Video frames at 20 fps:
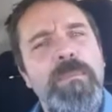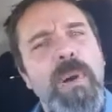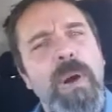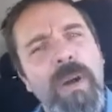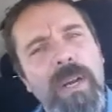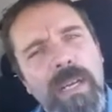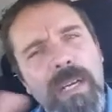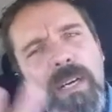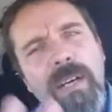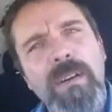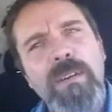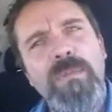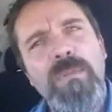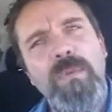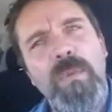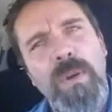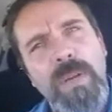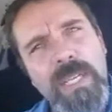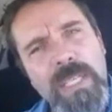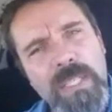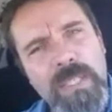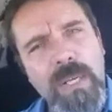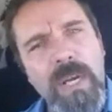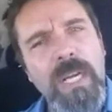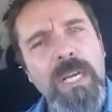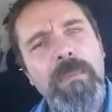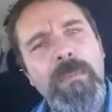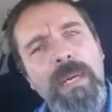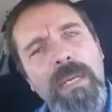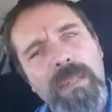part of where he's
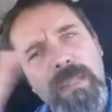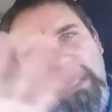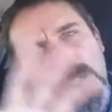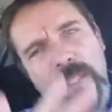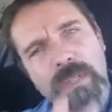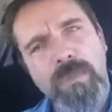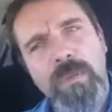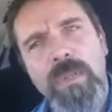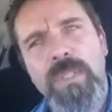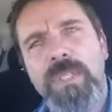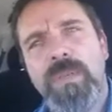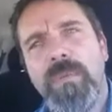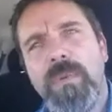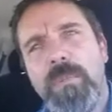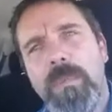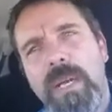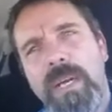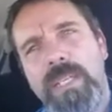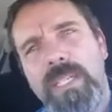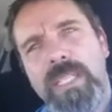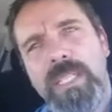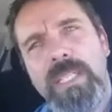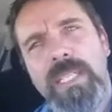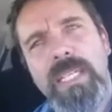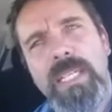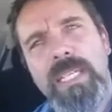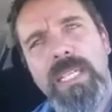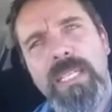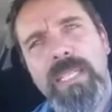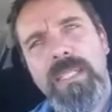talking about this divorce and remarriage, and
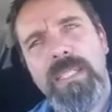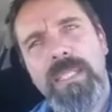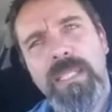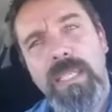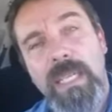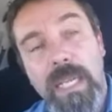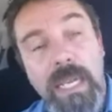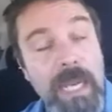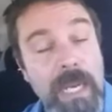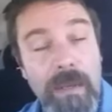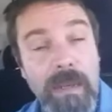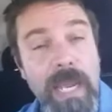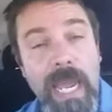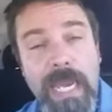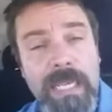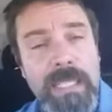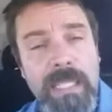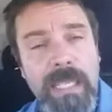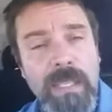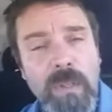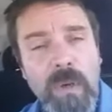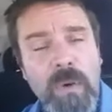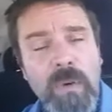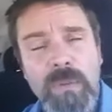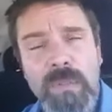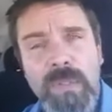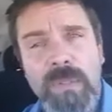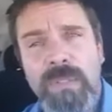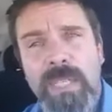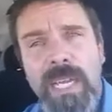it, actually in the
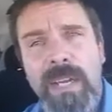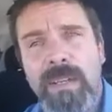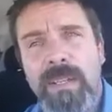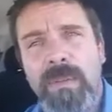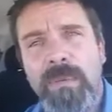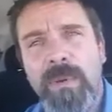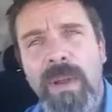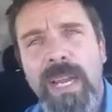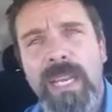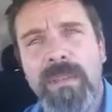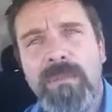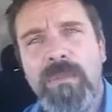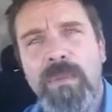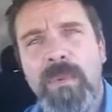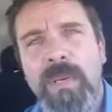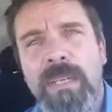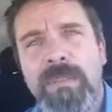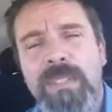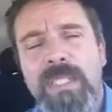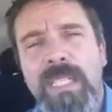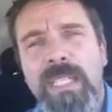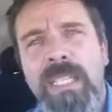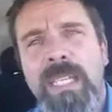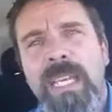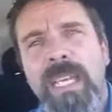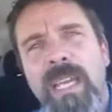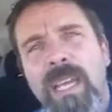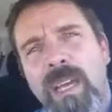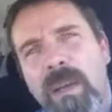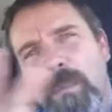whole totality of the writing from what I've seen.
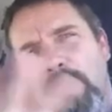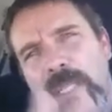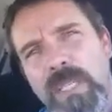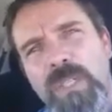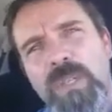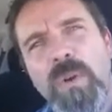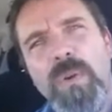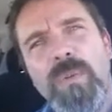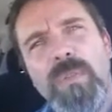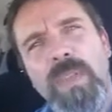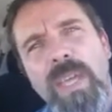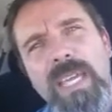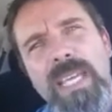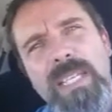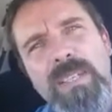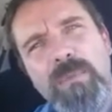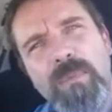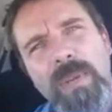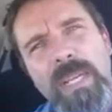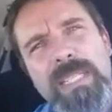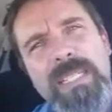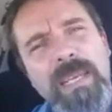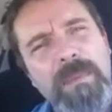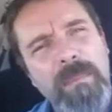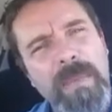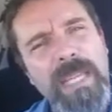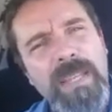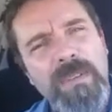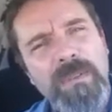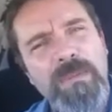But this whole thing, it reads
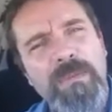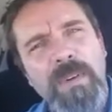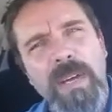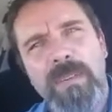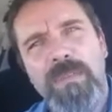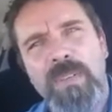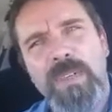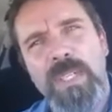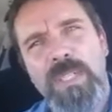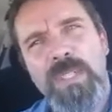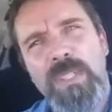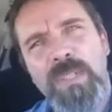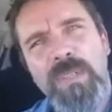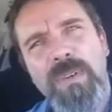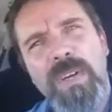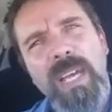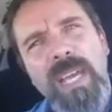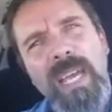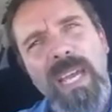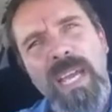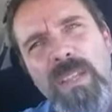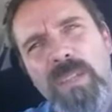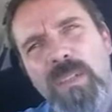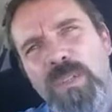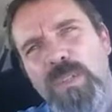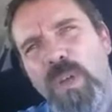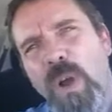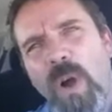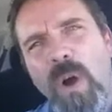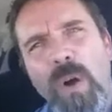like Matthew 5:32, and
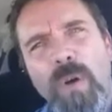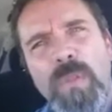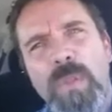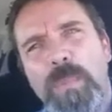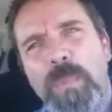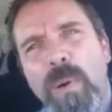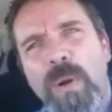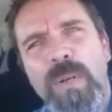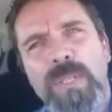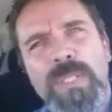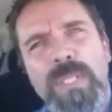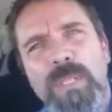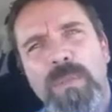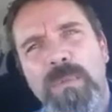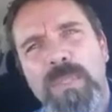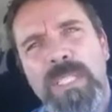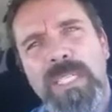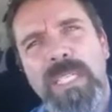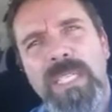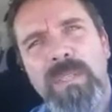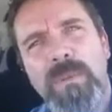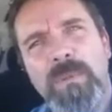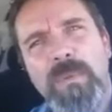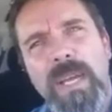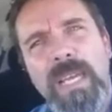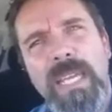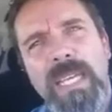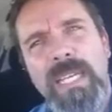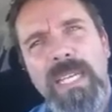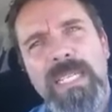there's all the parts that you would see that
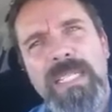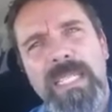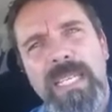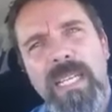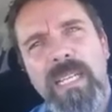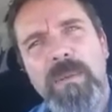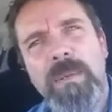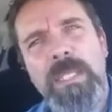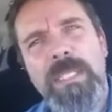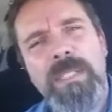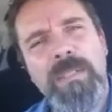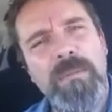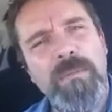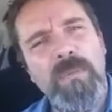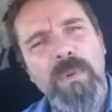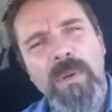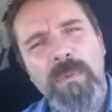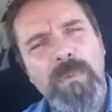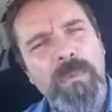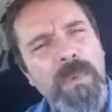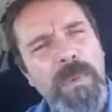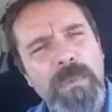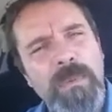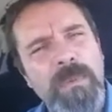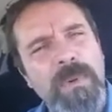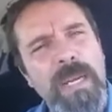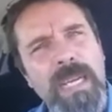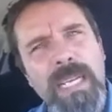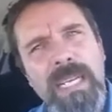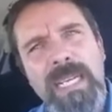recognize the elements of what we
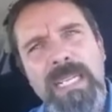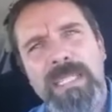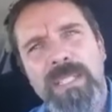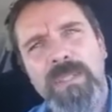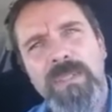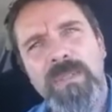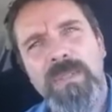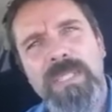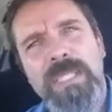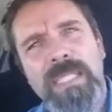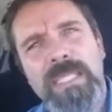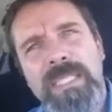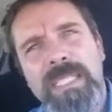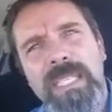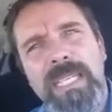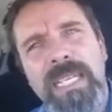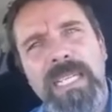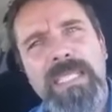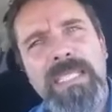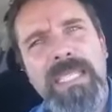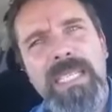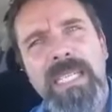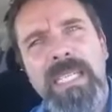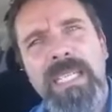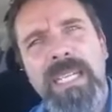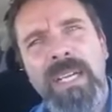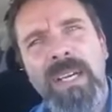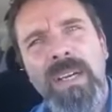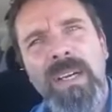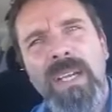would recognize in Luke
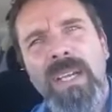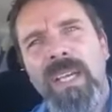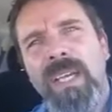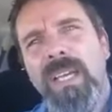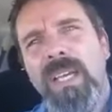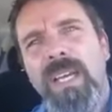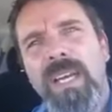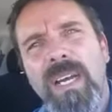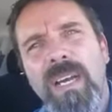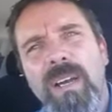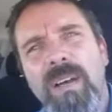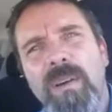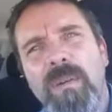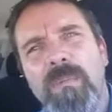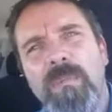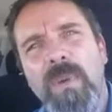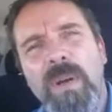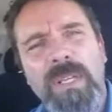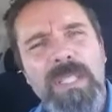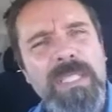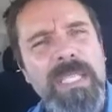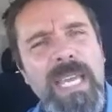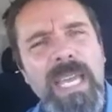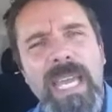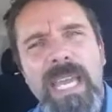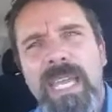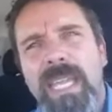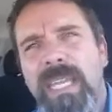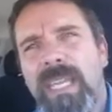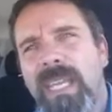16:18 there, Mark
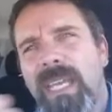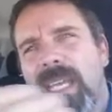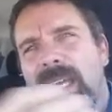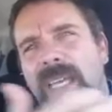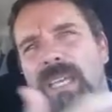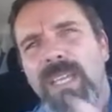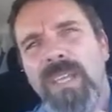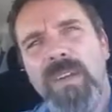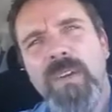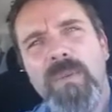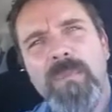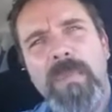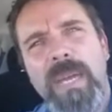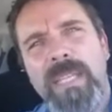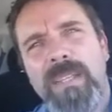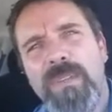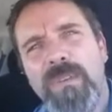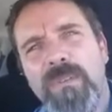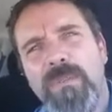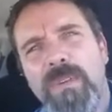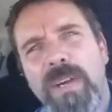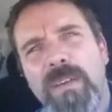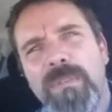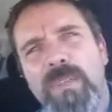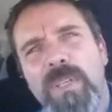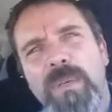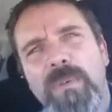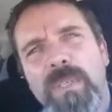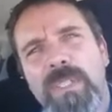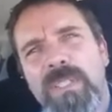10, you know, Matthew
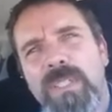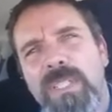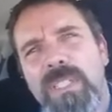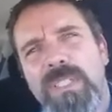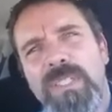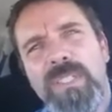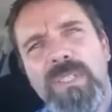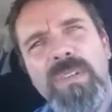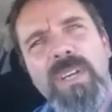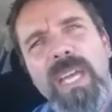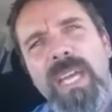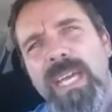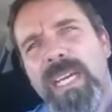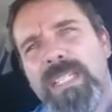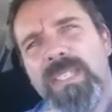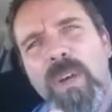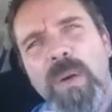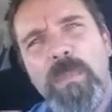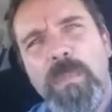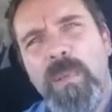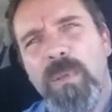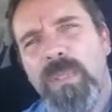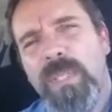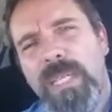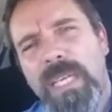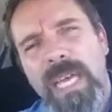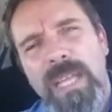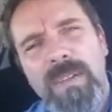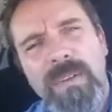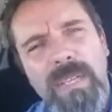5:31, 32. It's all pulled
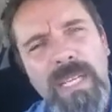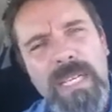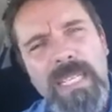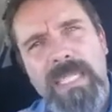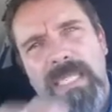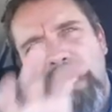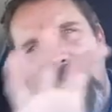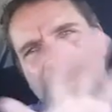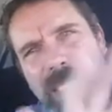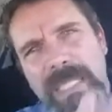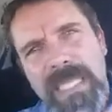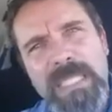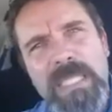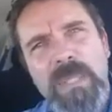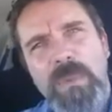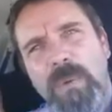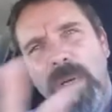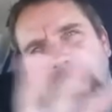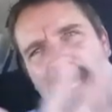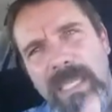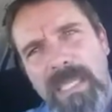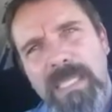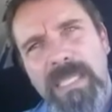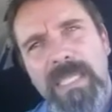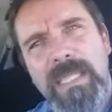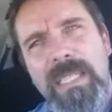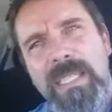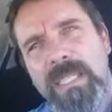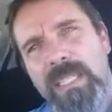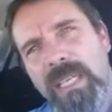together, like I said, because that's the way he
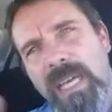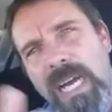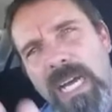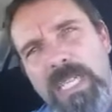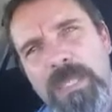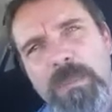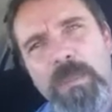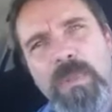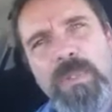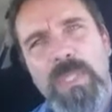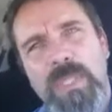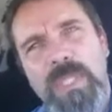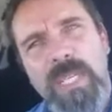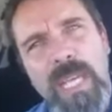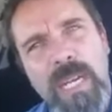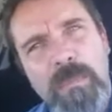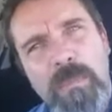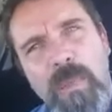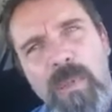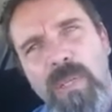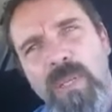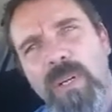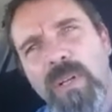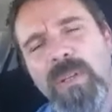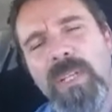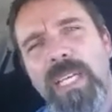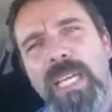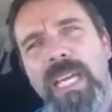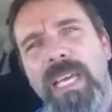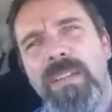did this gospel, just kind of pull it
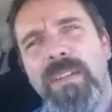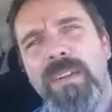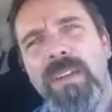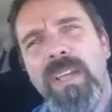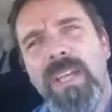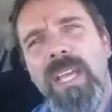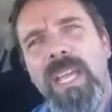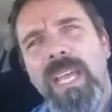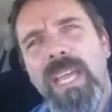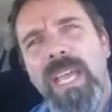all together,